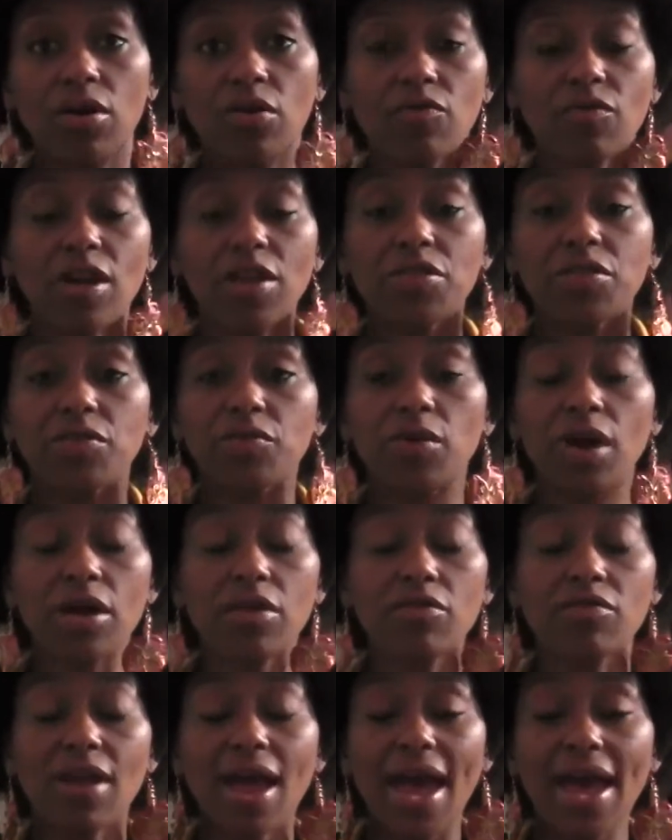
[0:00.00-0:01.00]
Whether
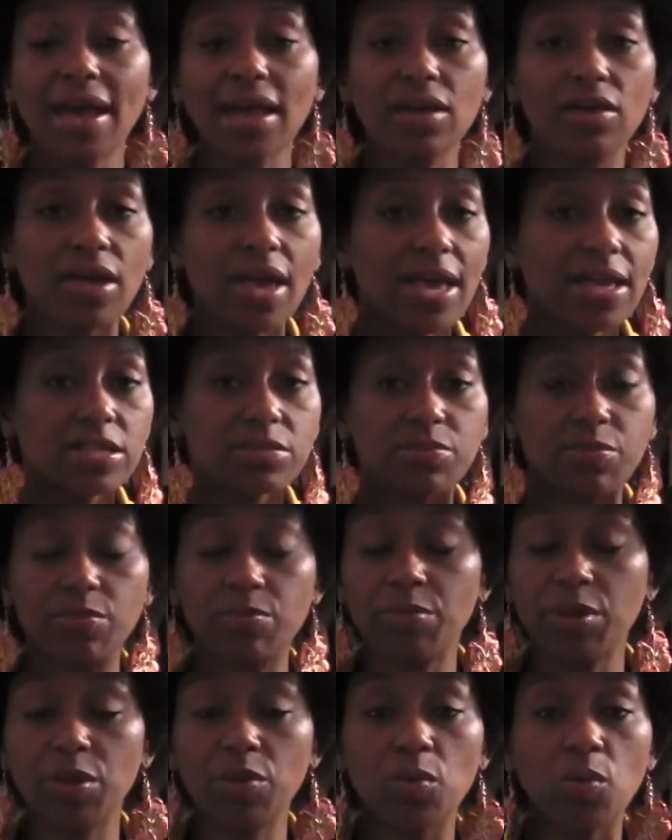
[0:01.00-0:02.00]
Iraq has
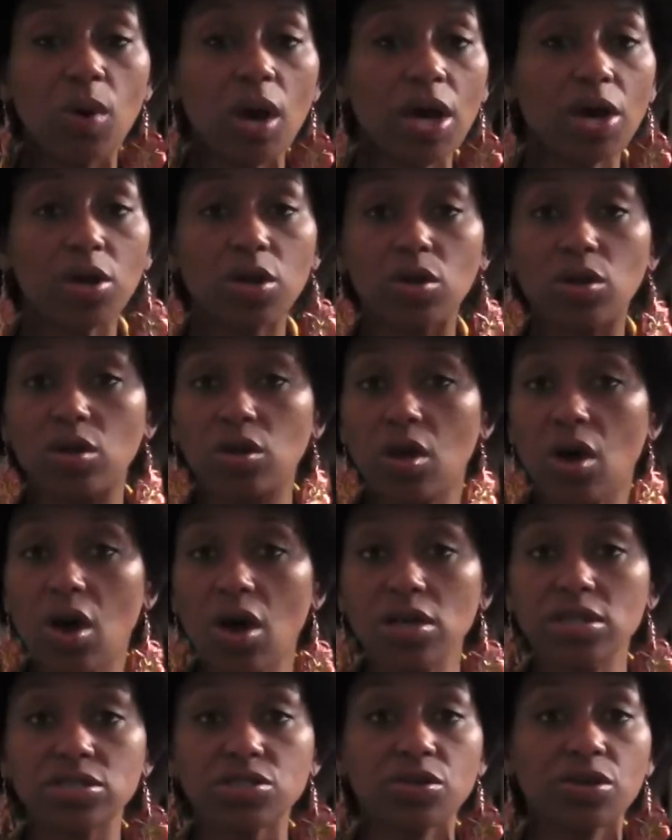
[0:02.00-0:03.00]
been won or
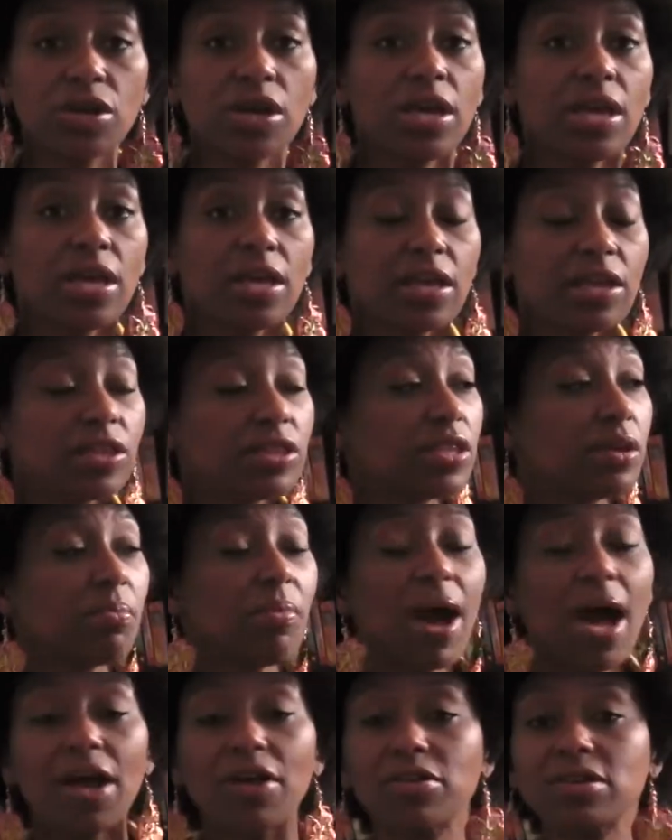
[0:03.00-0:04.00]
lost, or
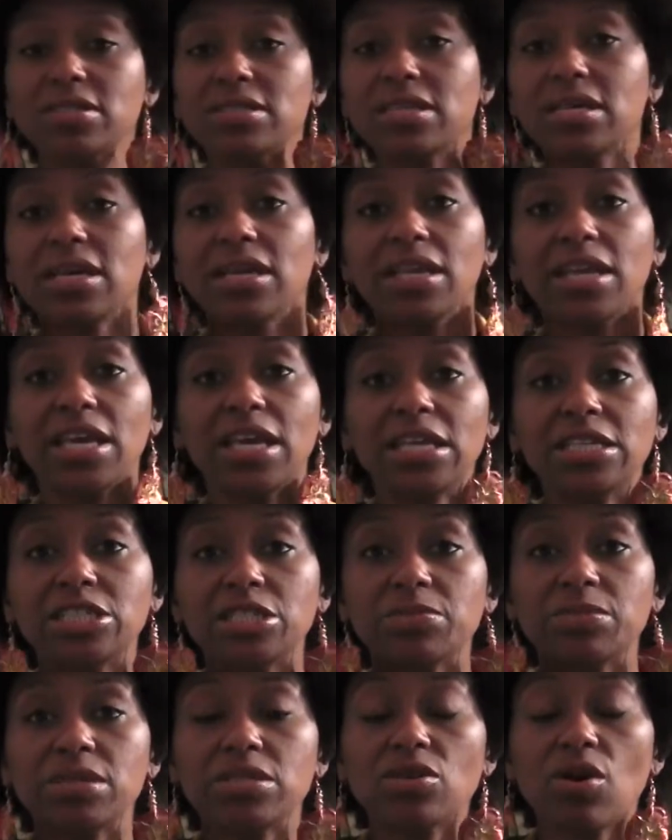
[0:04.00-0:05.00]
democracy in
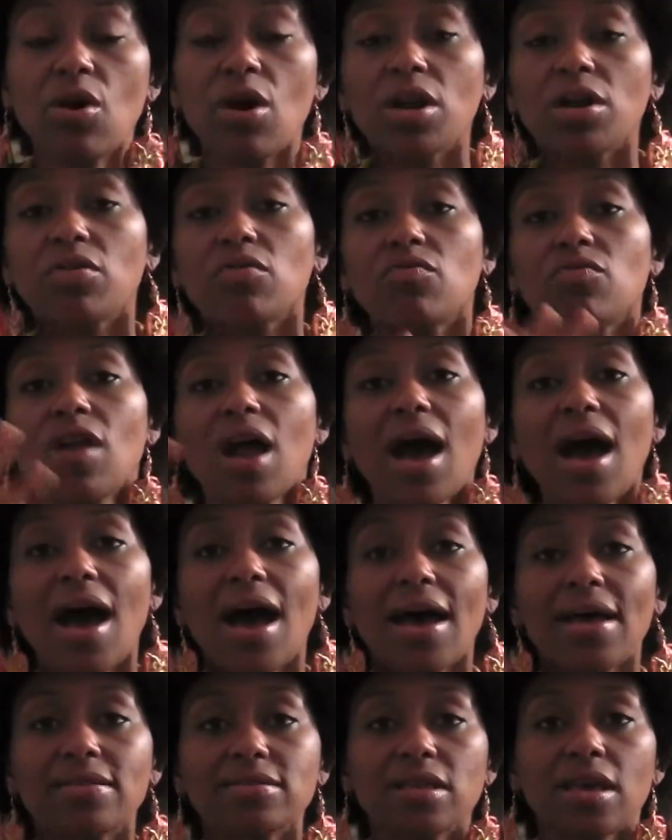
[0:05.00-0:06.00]
Egypt is on a
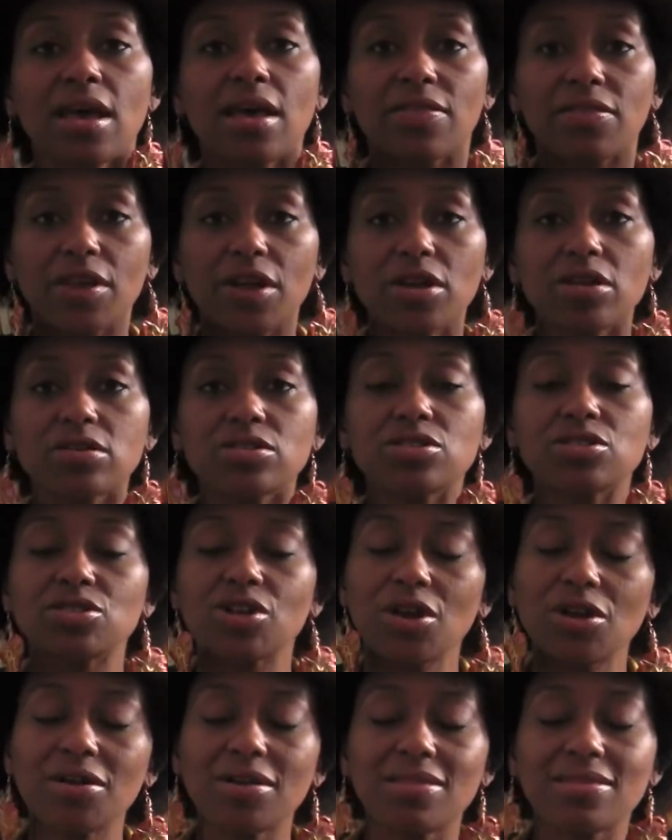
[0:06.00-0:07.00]
rise, there are
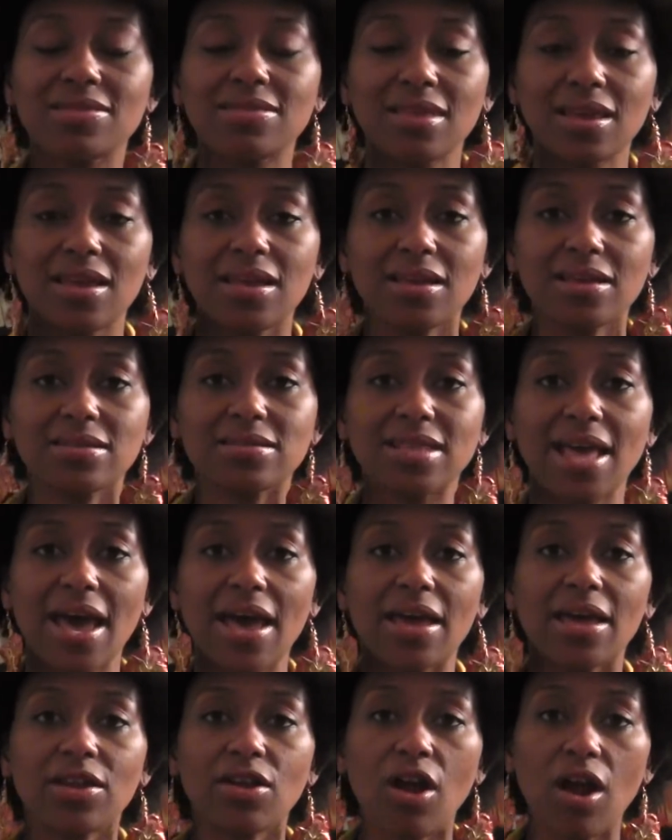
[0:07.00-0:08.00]
certain things
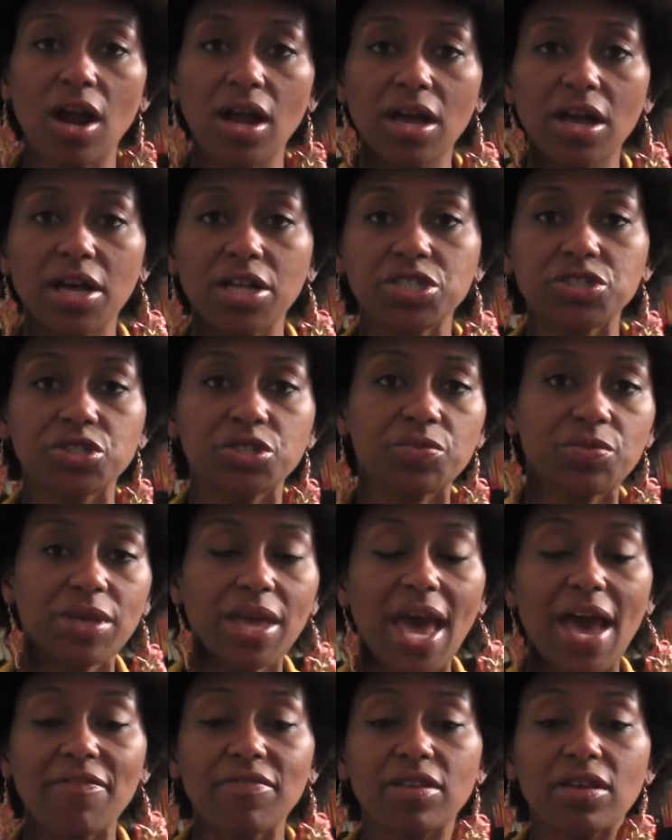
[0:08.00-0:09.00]
that in our country we
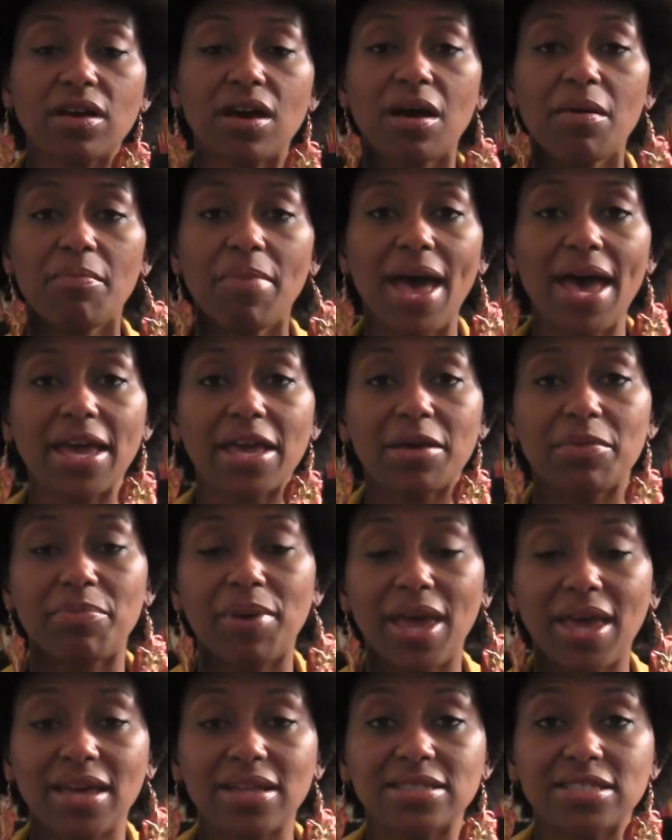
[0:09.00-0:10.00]
have to come back and
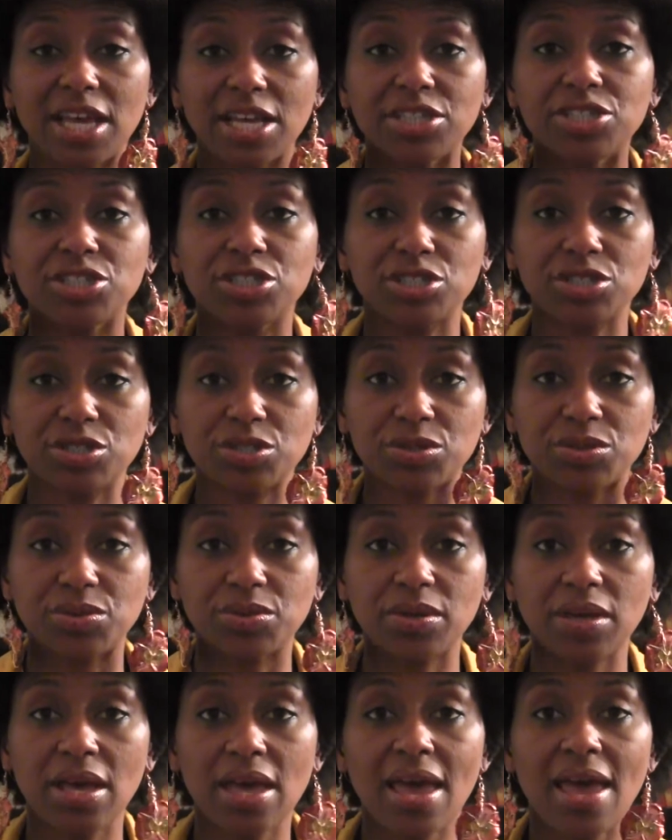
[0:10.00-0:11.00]
pay attention to.
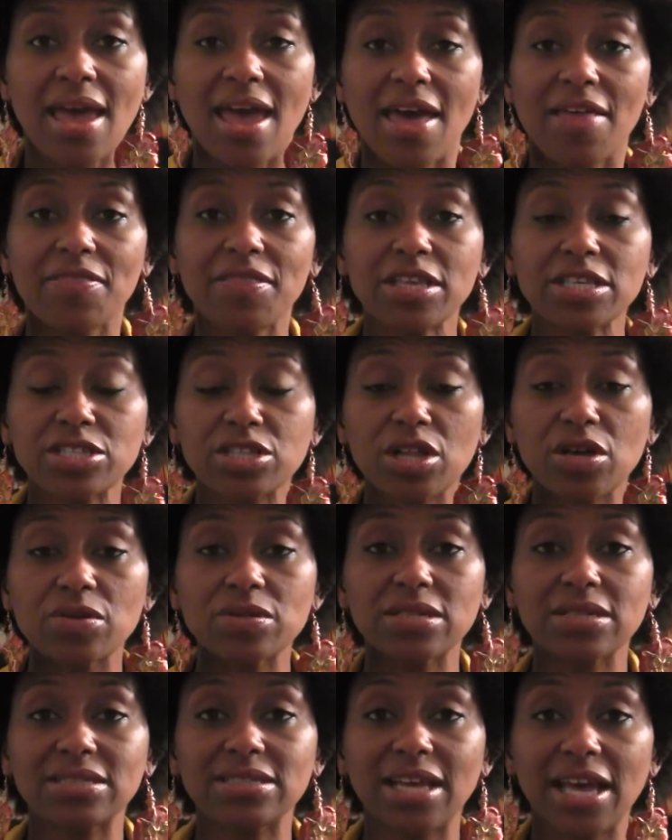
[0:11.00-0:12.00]
And this
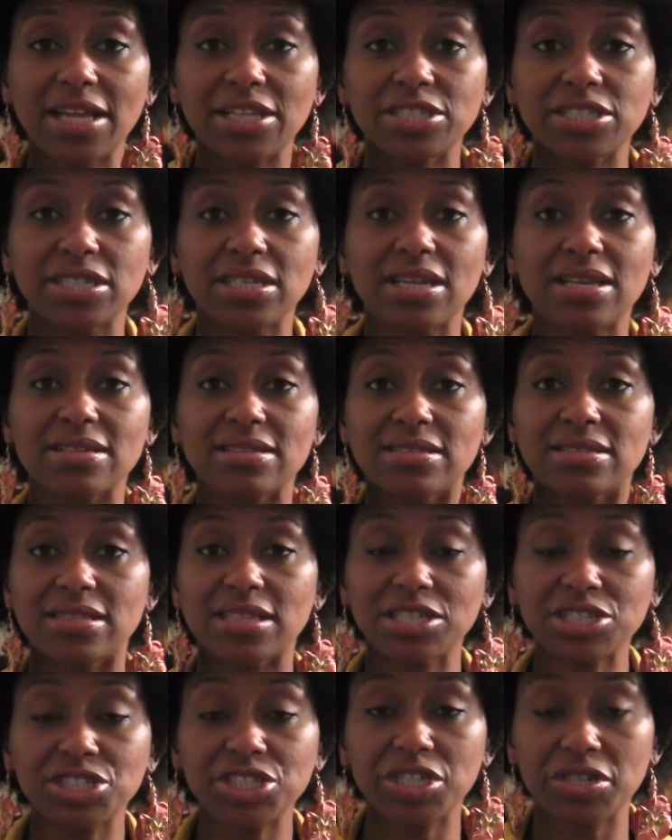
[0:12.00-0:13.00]
close attention is
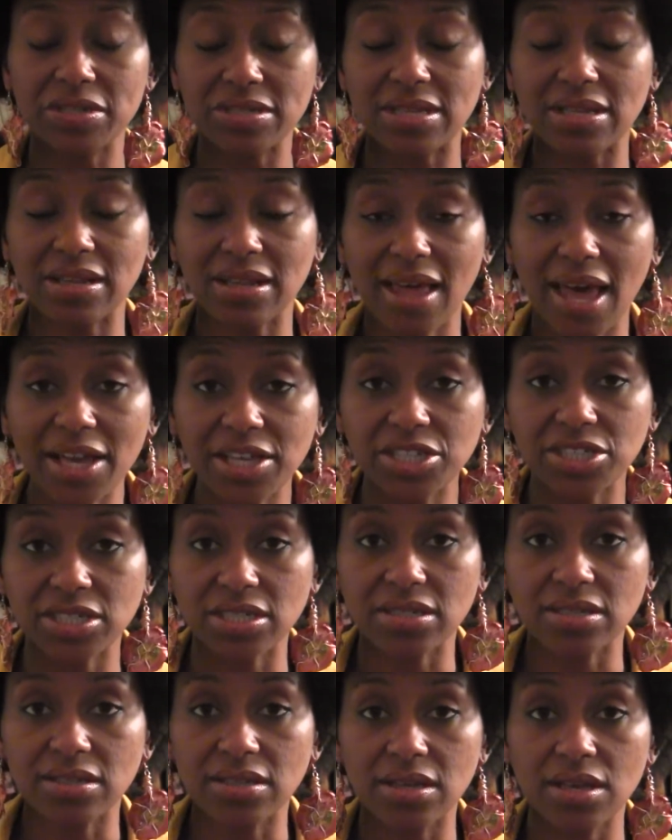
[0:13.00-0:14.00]
this year's
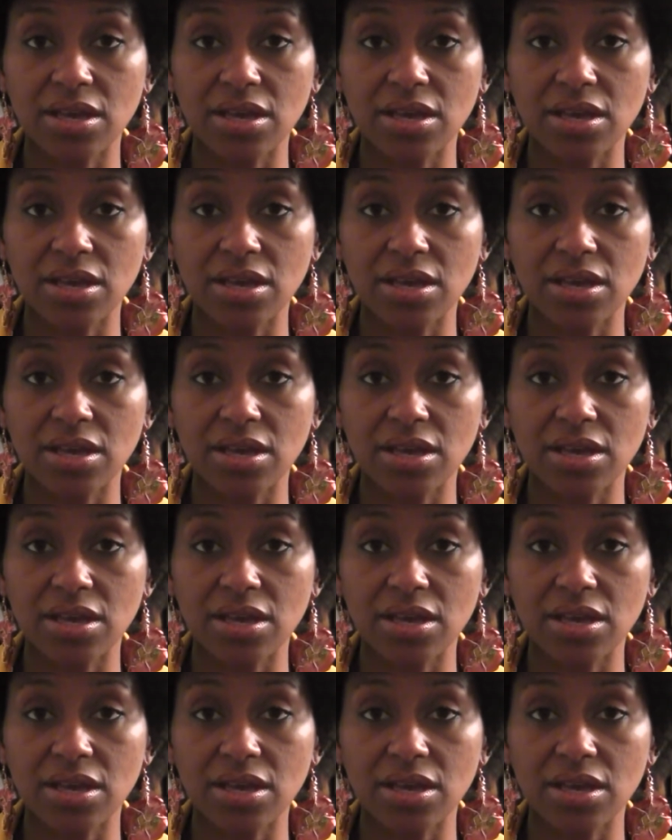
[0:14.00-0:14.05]
election.